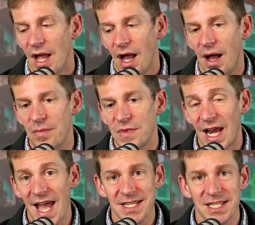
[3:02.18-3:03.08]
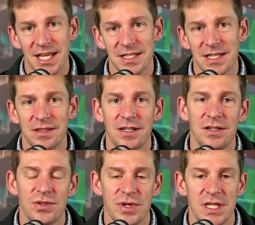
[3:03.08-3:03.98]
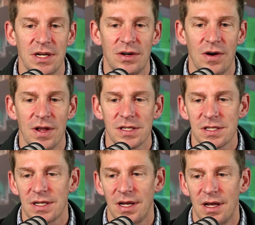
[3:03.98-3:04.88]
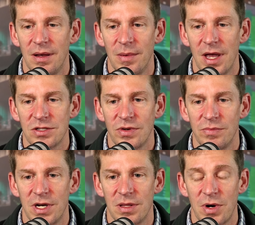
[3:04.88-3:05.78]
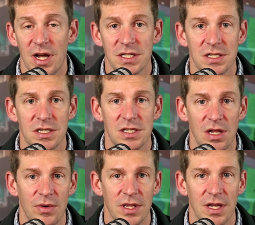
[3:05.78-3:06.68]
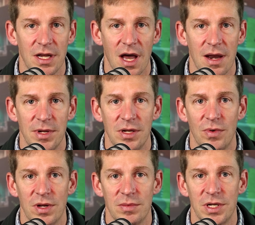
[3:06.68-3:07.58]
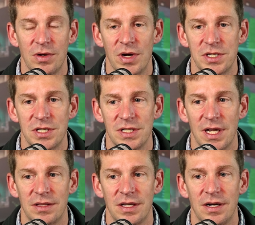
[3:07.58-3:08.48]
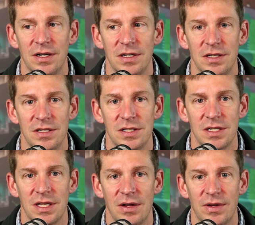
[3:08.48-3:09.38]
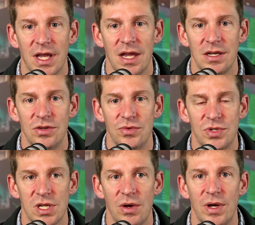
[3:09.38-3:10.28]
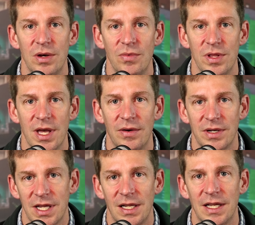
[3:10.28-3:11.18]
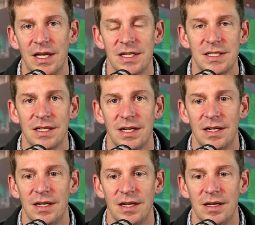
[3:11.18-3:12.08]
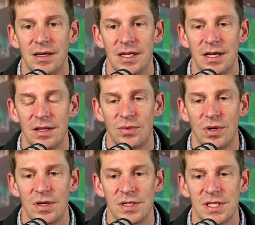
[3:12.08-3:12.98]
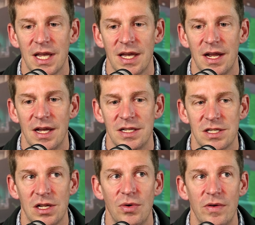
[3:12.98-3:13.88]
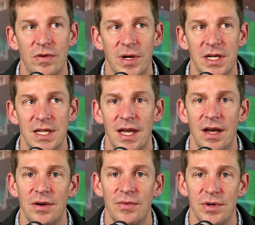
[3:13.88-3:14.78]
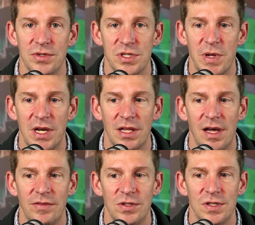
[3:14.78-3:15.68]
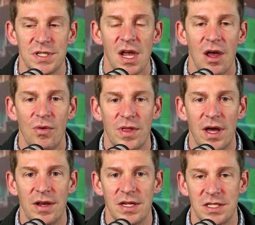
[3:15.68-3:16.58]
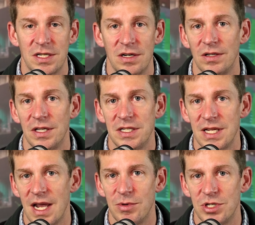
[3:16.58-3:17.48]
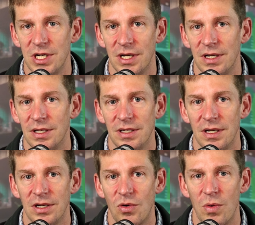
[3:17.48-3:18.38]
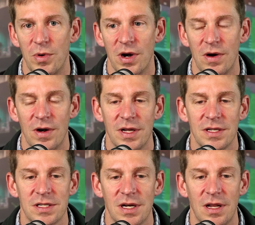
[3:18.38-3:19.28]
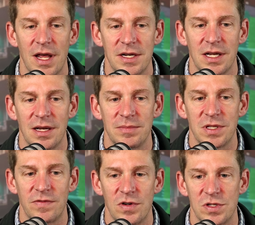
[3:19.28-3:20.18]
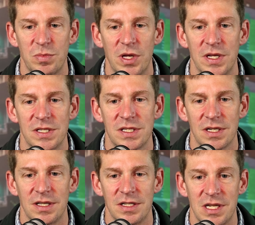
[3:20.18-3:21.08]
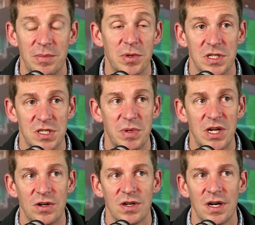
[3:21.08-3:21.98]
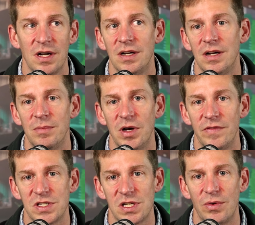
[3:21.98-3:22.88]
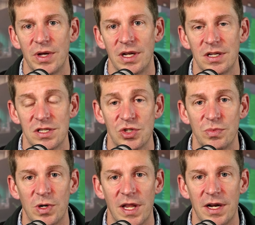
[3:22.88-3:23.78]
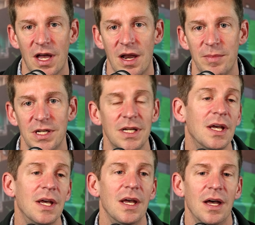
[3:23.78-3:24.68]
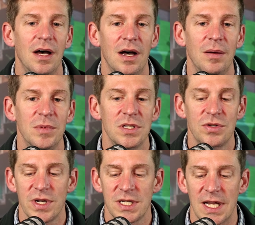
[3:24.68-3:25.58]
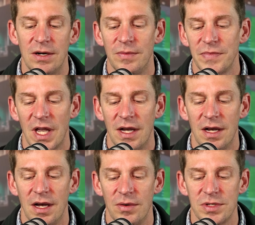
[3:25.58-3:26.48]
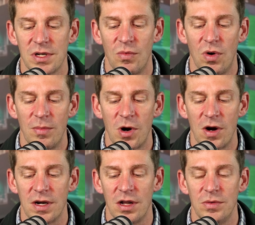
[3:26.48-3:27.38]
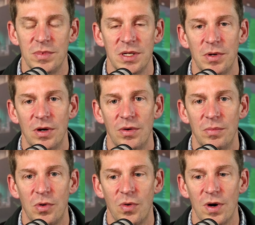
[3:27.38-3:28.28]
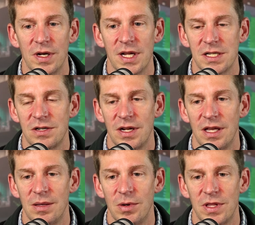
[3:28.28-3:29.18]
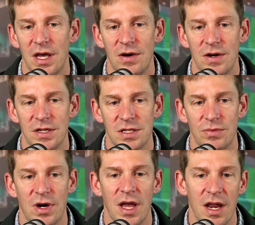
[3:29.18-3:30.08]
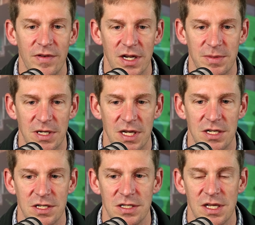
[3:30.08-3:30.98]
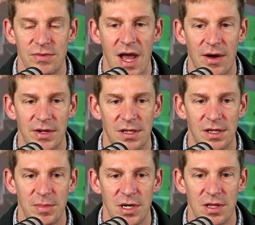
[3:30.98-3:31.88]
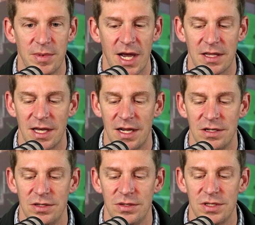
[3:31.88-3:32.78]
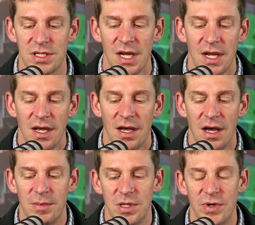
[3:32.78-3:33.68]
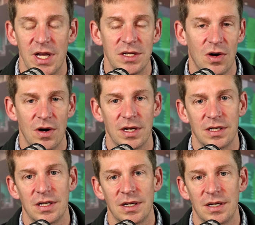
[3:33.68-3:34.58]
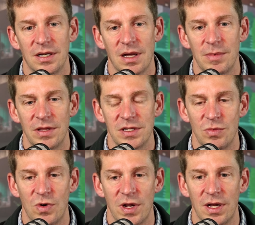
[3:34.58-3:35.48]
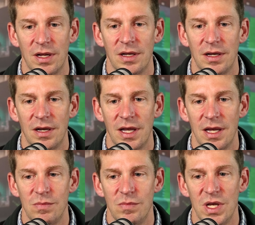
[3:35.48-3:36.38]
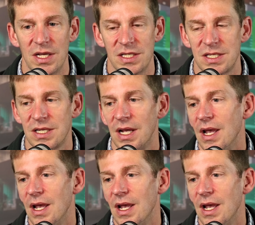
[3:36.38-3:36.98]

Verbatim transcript: Um, the last thing that's out there is retail earnings. Um, as we've been in the process of slowing the economy, one of the big questions out there is, you know, can you slow it without killing it? Uh, in other words, can I slow everybody down and reduce spending levels without necessarily damaging uh, corporate earnings? And a lot of times, the first place, uh, the tip of the spear um, of a slowing consumer-led economy um, is retail. Uh, we saw Walmart and Home Depot report yesterday. They both had earnings that were ahead of expectations. They rallied a little bit on the back of that news. Um, and then we had Target uh, come out this morning uh, and miss.